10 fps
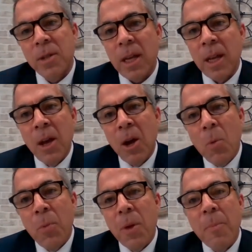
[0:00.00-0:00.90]
is that
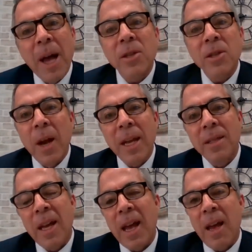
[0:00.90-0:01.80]
the best way
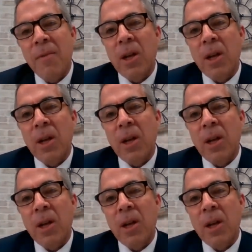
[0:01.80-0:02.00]
to have